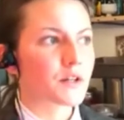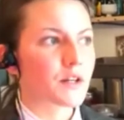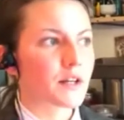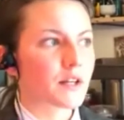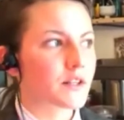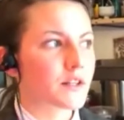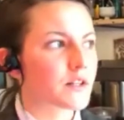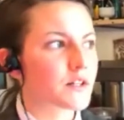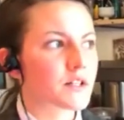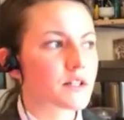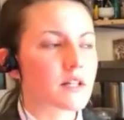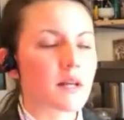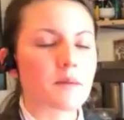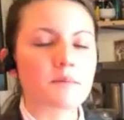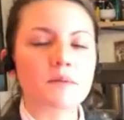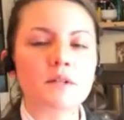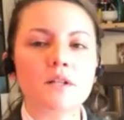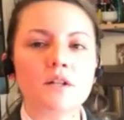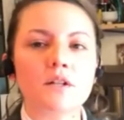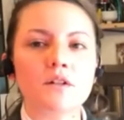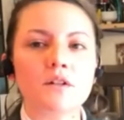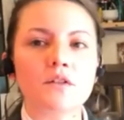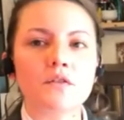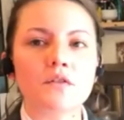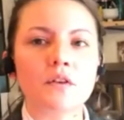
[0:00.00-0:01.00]
there's
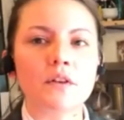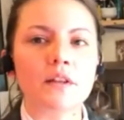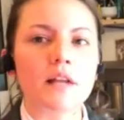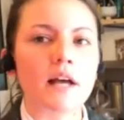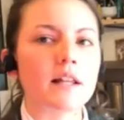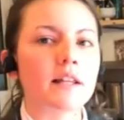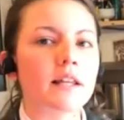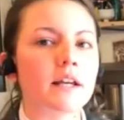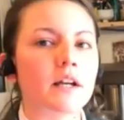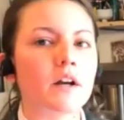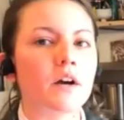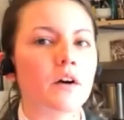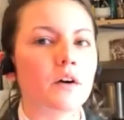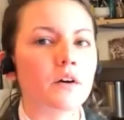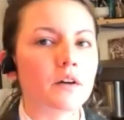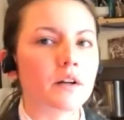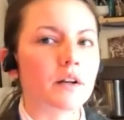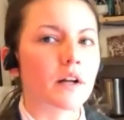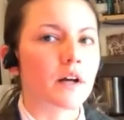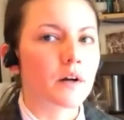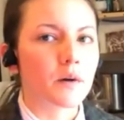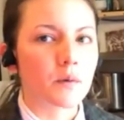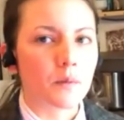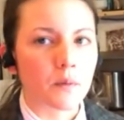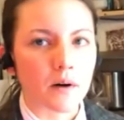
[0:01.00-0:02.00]
substitutes for that, like
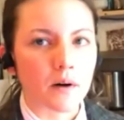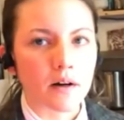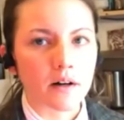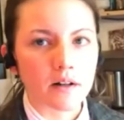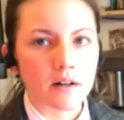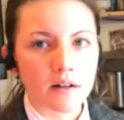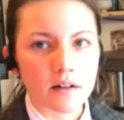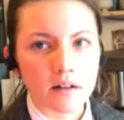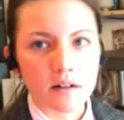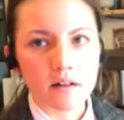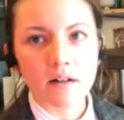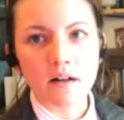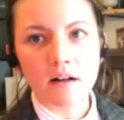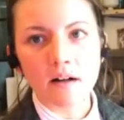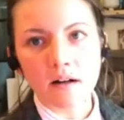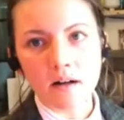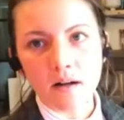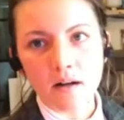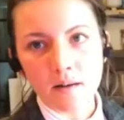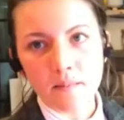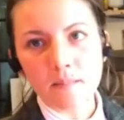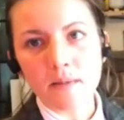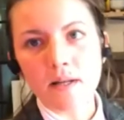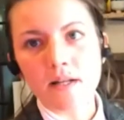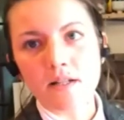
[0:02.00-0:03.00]
coconut coir
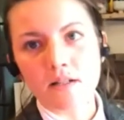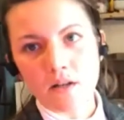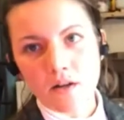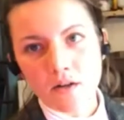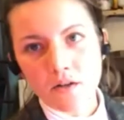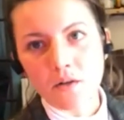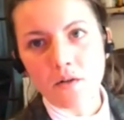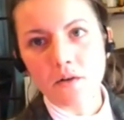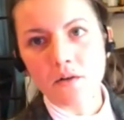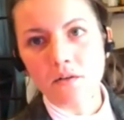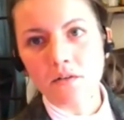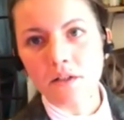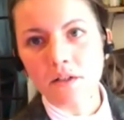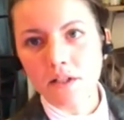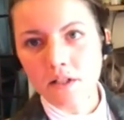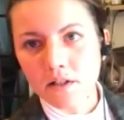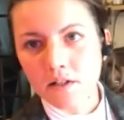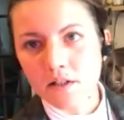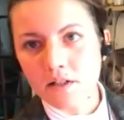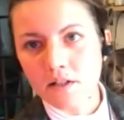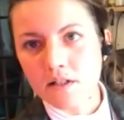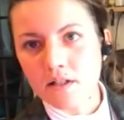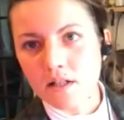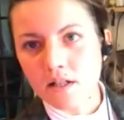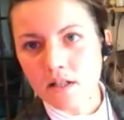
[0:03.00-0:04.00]
is also a really
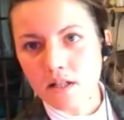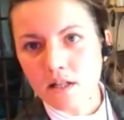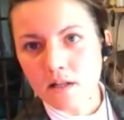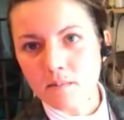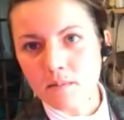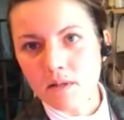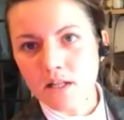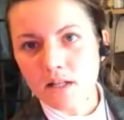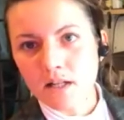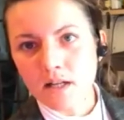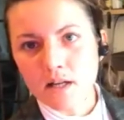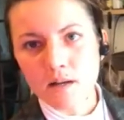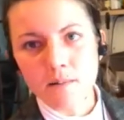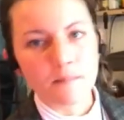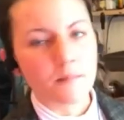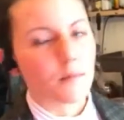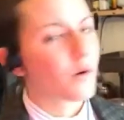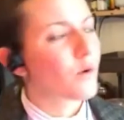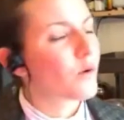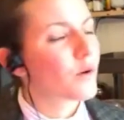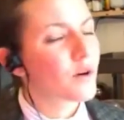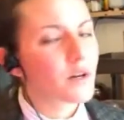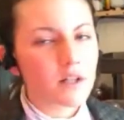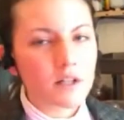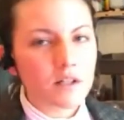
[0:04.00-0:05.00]
good seeding medium,
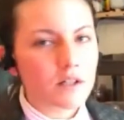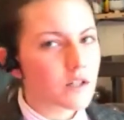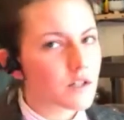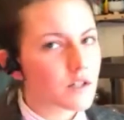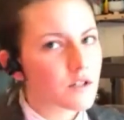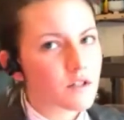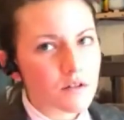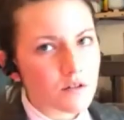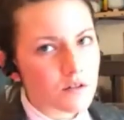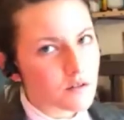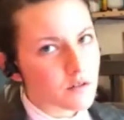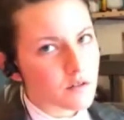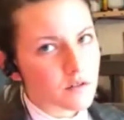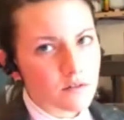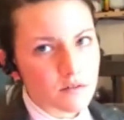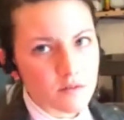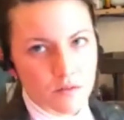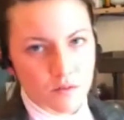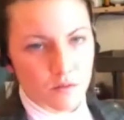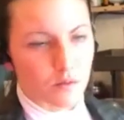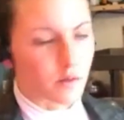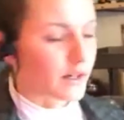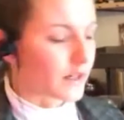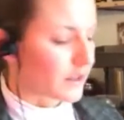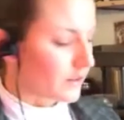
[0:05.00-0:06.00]
or you can just use
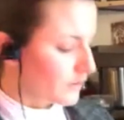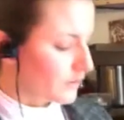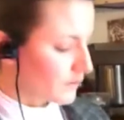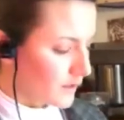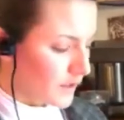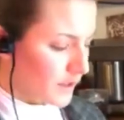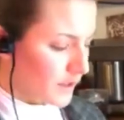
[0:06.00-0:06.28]
soil or